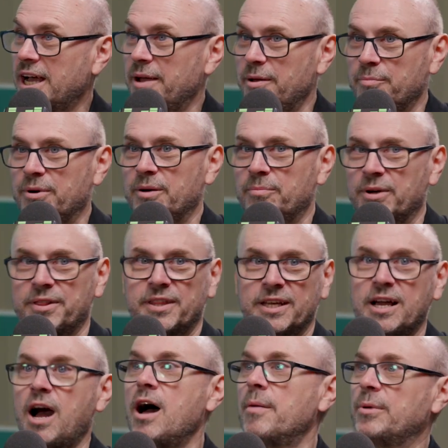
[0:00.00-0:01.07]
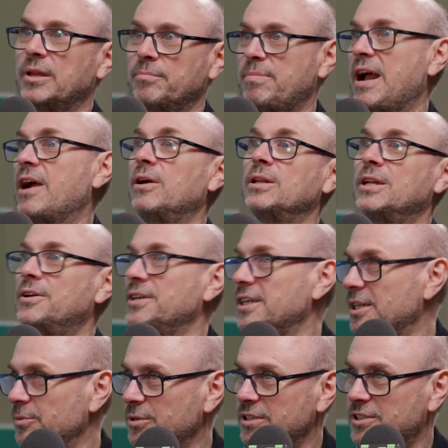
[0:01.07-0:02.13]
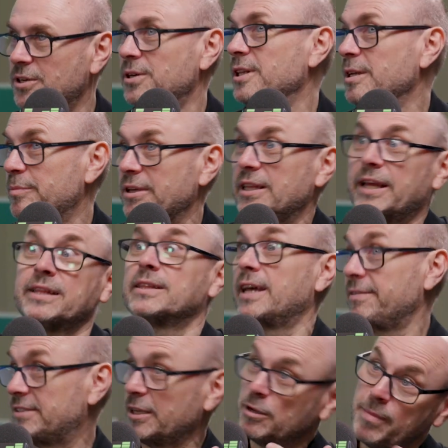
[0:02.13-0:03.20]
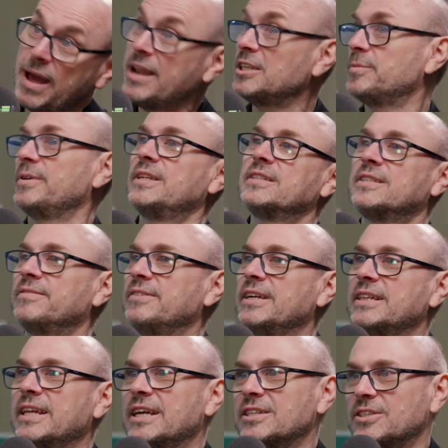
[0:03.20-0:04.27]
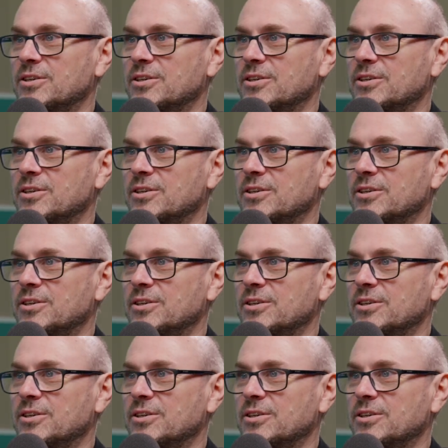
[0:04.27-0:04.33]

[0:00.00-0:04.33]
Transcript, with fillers: uh, but, but the common parallel here would certainly be like lifecycle management and stuff like that.